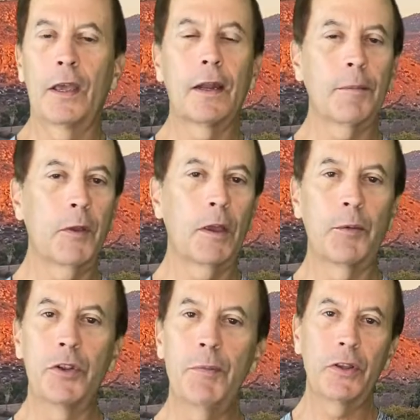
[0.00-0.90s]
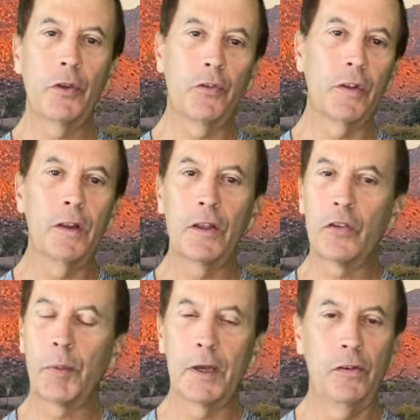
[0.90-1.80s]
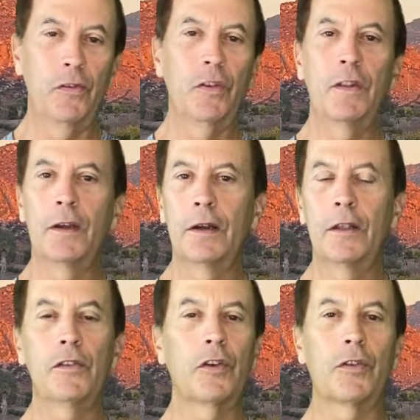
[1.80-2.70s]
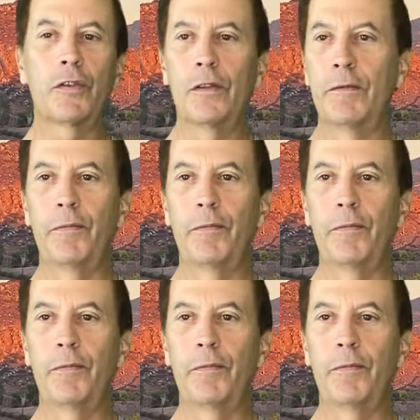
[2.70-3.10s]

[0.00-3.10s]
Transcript: and I'm telling you, when you those Indian spices in there, it just